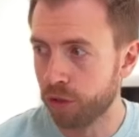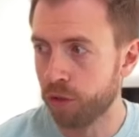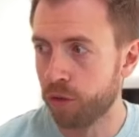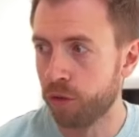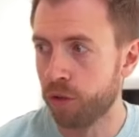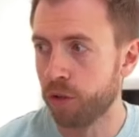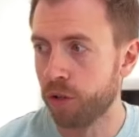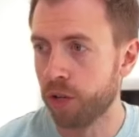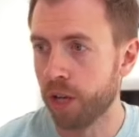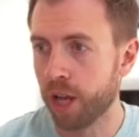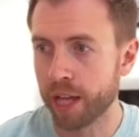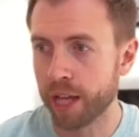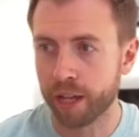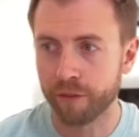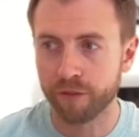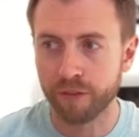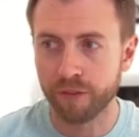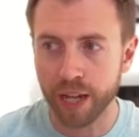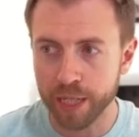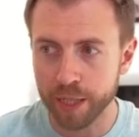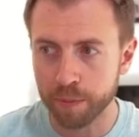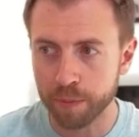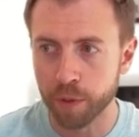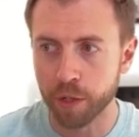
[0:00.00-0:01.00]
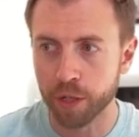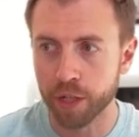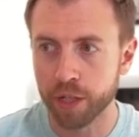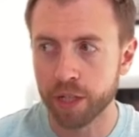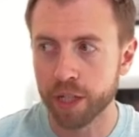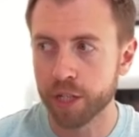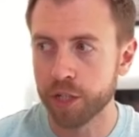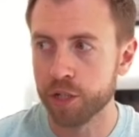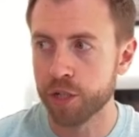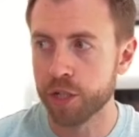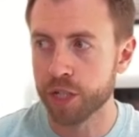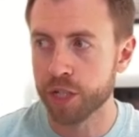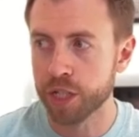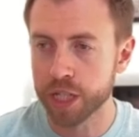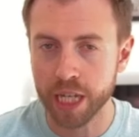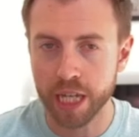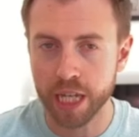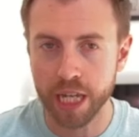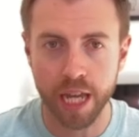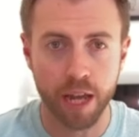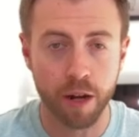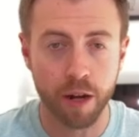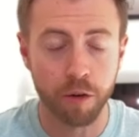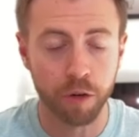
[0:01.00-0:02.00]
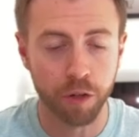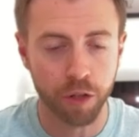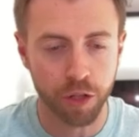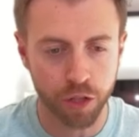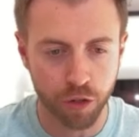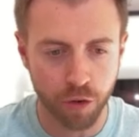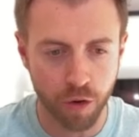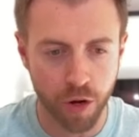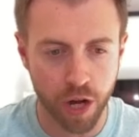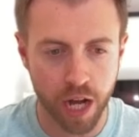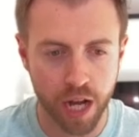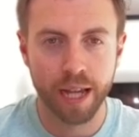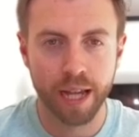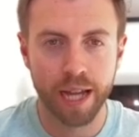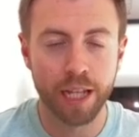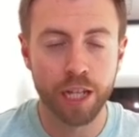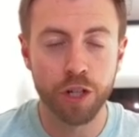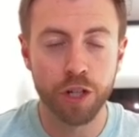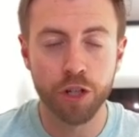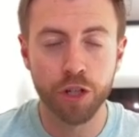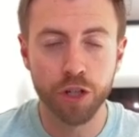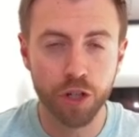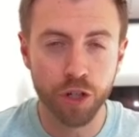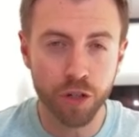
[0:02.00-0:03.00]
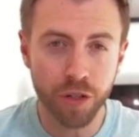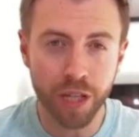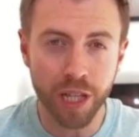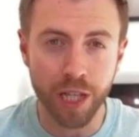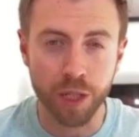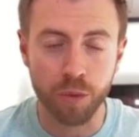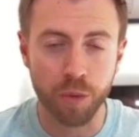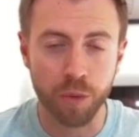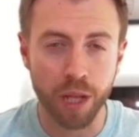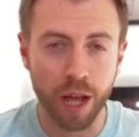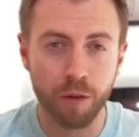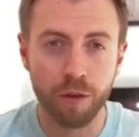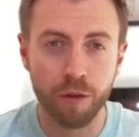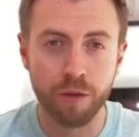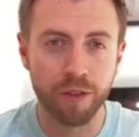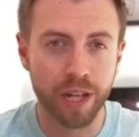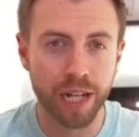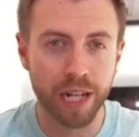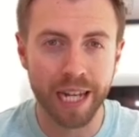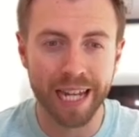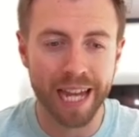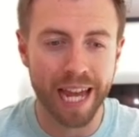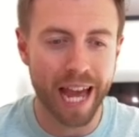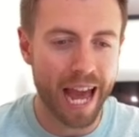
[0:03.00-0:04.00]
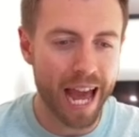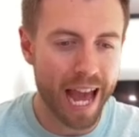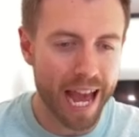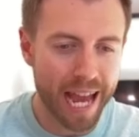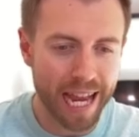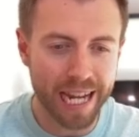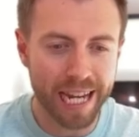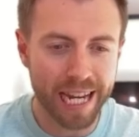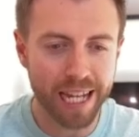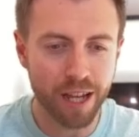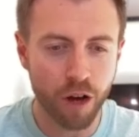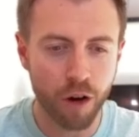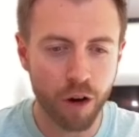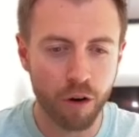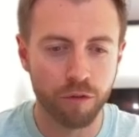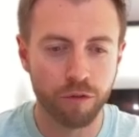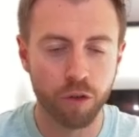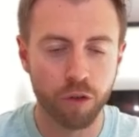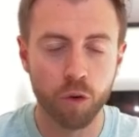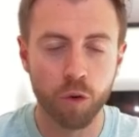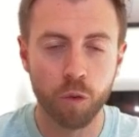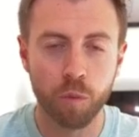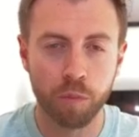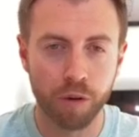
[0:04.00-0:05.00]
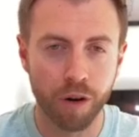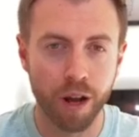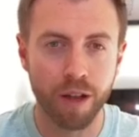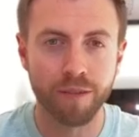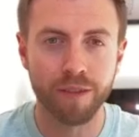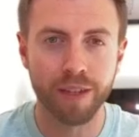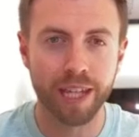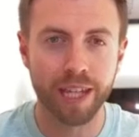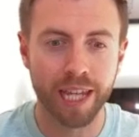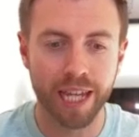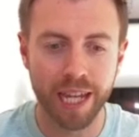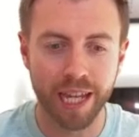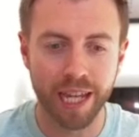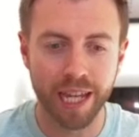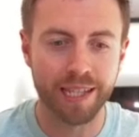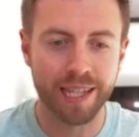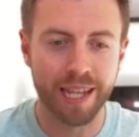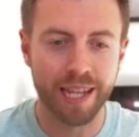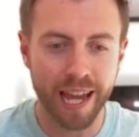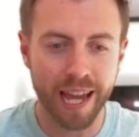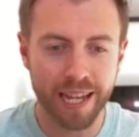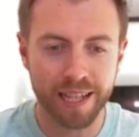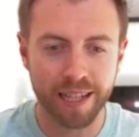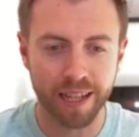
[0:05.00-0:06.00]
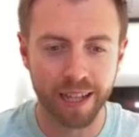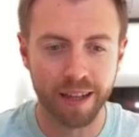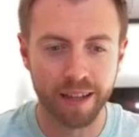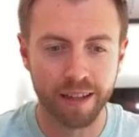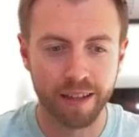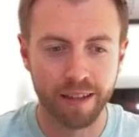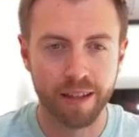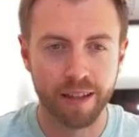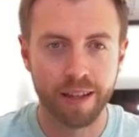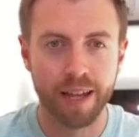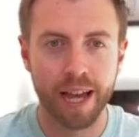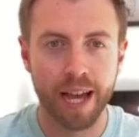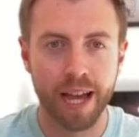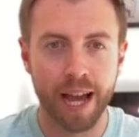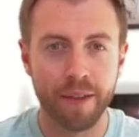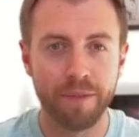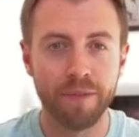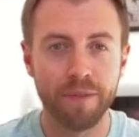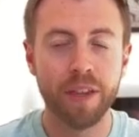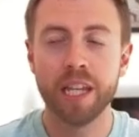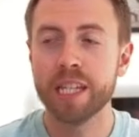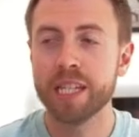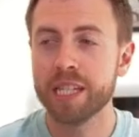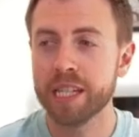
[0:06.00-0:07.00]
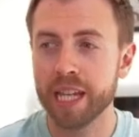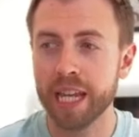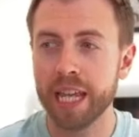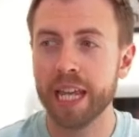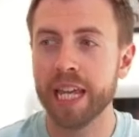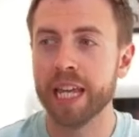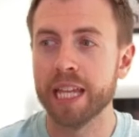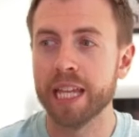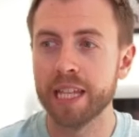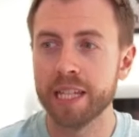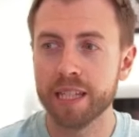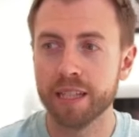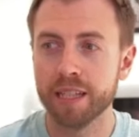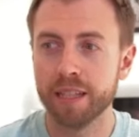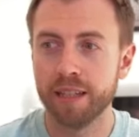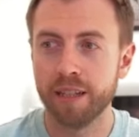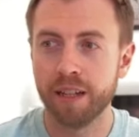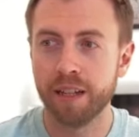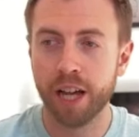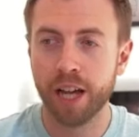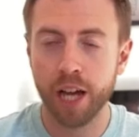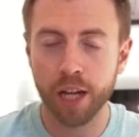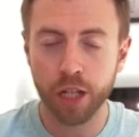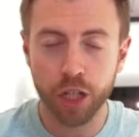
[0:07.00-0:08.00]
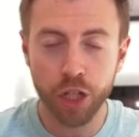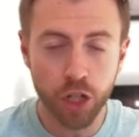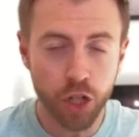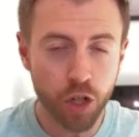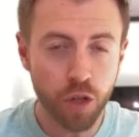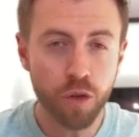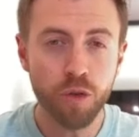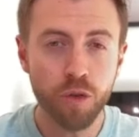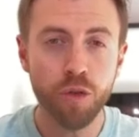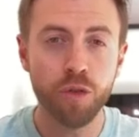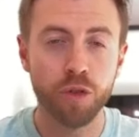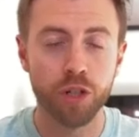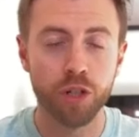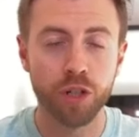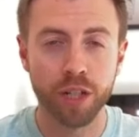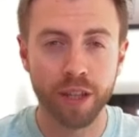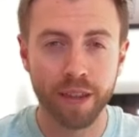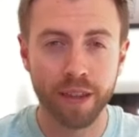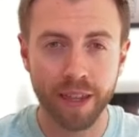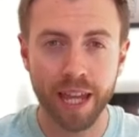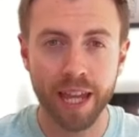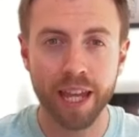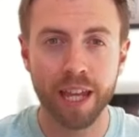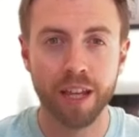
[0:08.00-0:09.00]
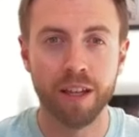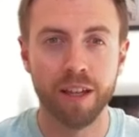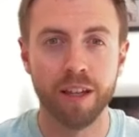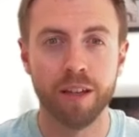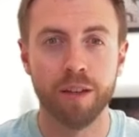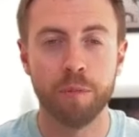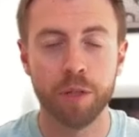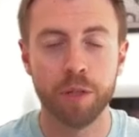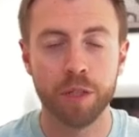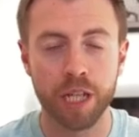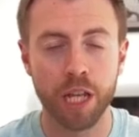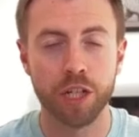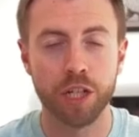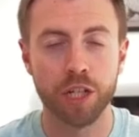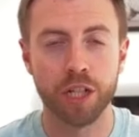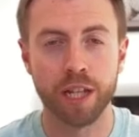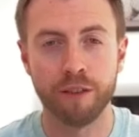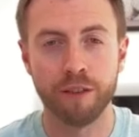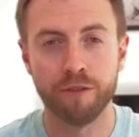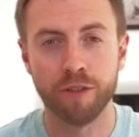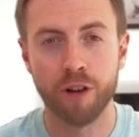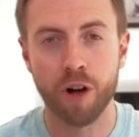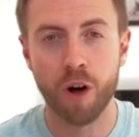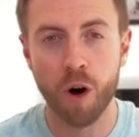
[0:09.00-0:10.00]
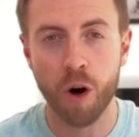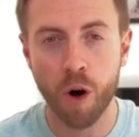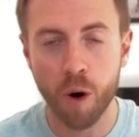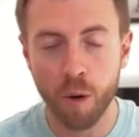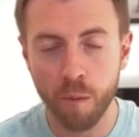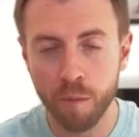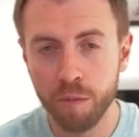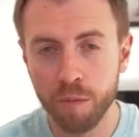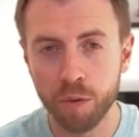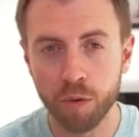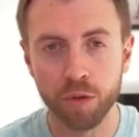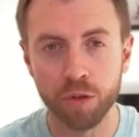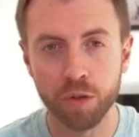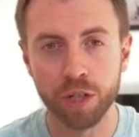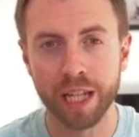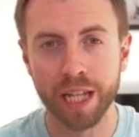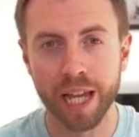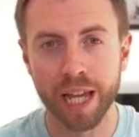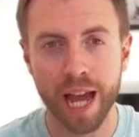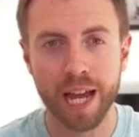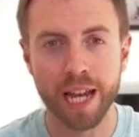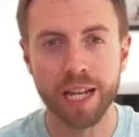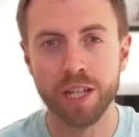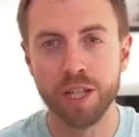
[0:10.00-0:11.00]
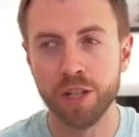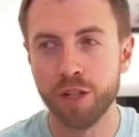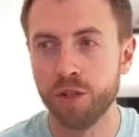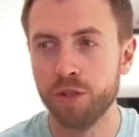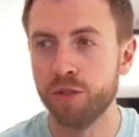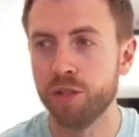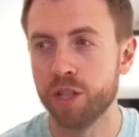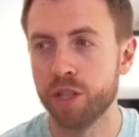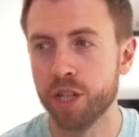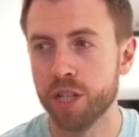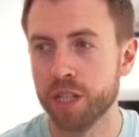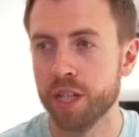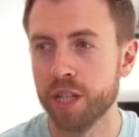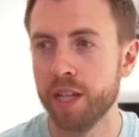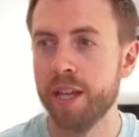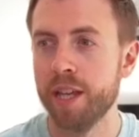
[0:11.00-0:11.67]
or like a Facebook, as you can see here on the screen. And you can do this without revealing any of your private key data. And this is a huge thing potentially for onboarding end users